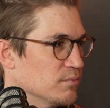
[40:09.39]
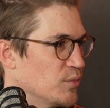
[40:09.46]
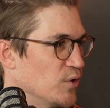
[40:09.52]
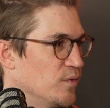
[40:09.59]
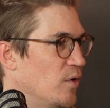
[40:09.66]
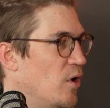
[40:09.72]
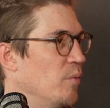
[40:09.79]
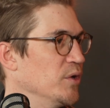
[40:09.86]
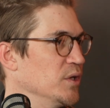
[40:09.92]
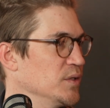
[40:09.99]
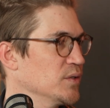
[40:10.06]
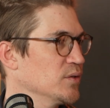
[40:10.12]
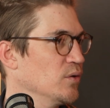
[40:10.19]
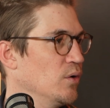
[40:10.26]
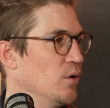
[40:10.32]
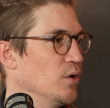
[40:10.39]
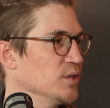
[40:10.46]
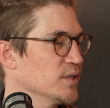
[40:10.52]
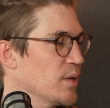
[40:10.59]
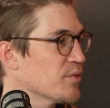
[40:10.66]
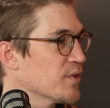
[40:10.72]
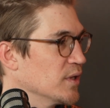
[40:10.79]
performance, or
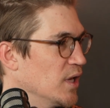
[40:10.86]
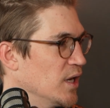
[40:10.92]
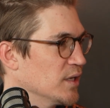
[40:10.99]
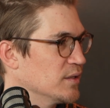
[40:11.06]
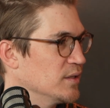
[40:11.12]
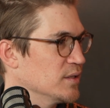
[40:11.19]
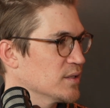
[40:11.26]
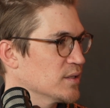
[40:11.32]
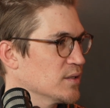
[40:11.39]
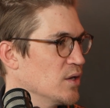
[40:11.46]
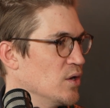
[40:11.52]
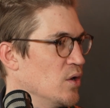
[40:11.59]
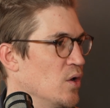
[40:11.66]
something like this?